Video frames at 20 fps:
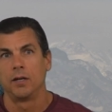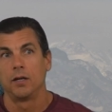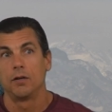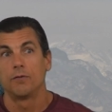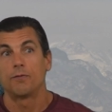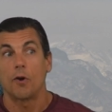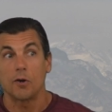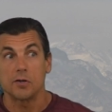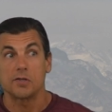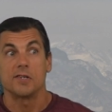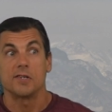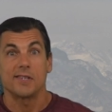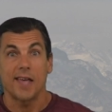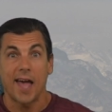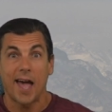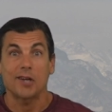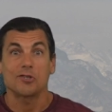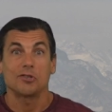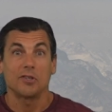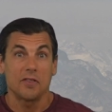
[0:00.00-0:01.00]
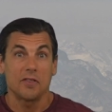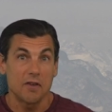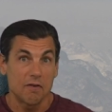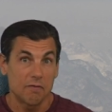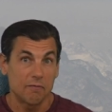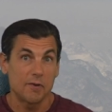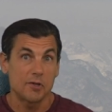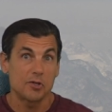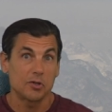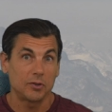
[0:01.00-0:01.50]
Farsi is actually the
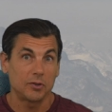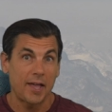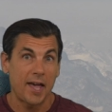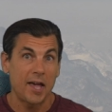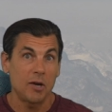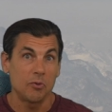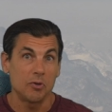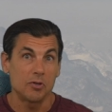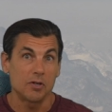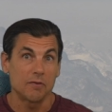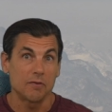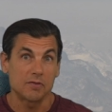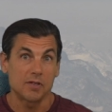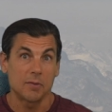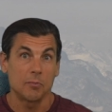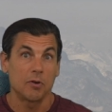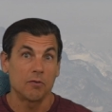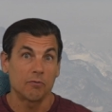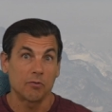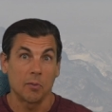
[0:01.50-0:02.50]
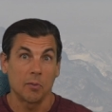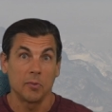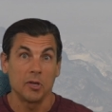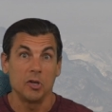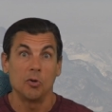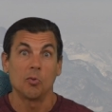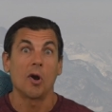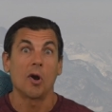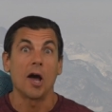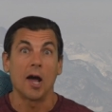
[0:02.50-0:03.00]
official language of someone from
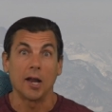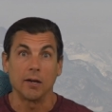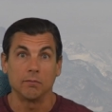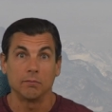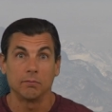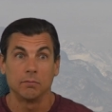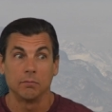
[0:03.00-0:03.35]
Iran.